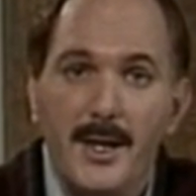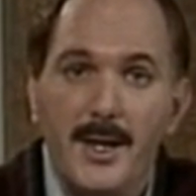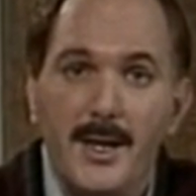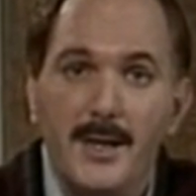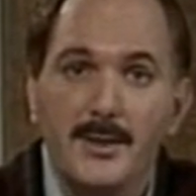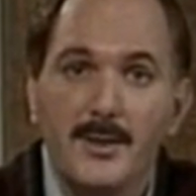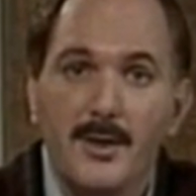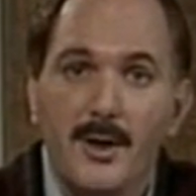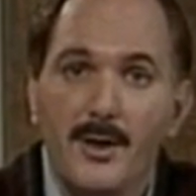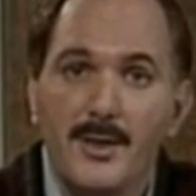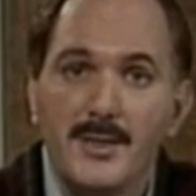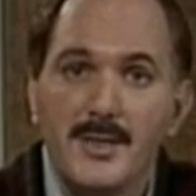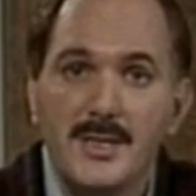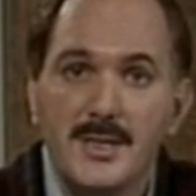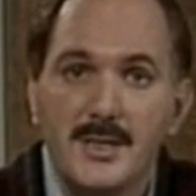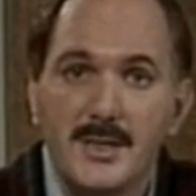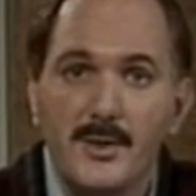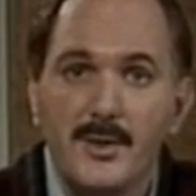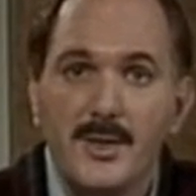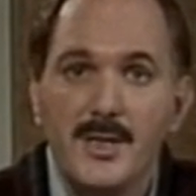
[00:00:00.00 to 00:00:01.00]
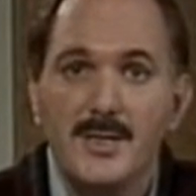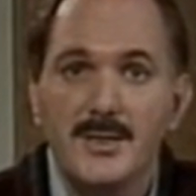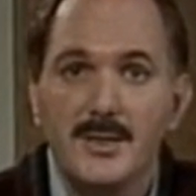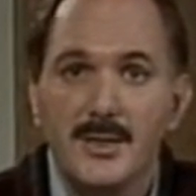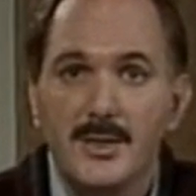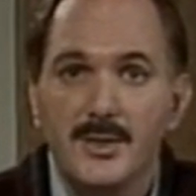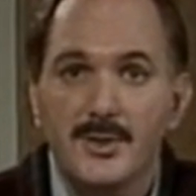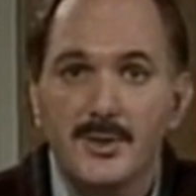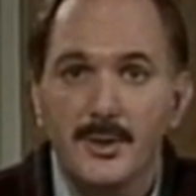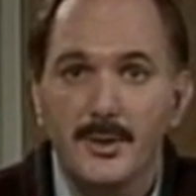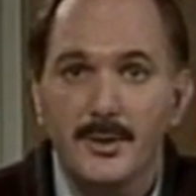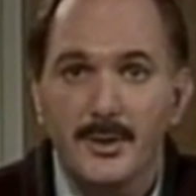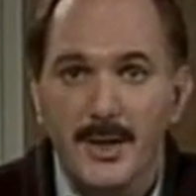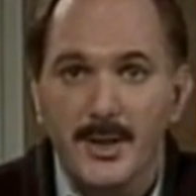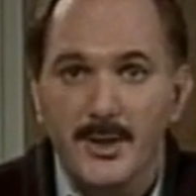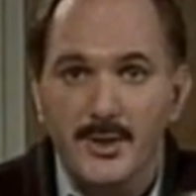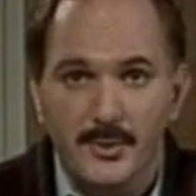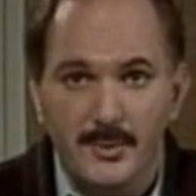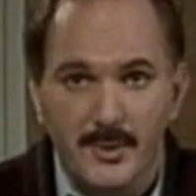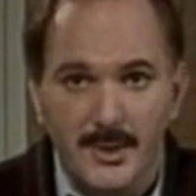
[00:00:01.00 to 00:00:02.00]
and caused serious internal
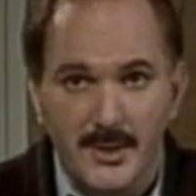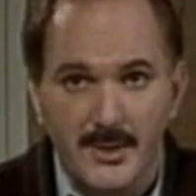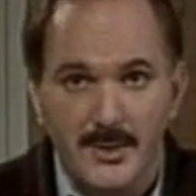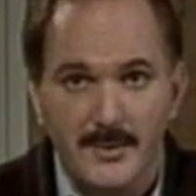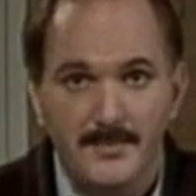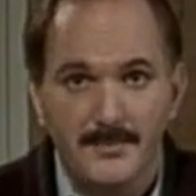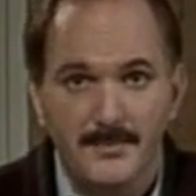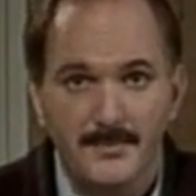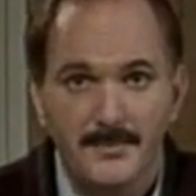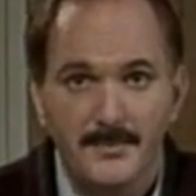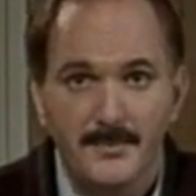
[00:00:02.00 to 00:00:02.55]
injuries.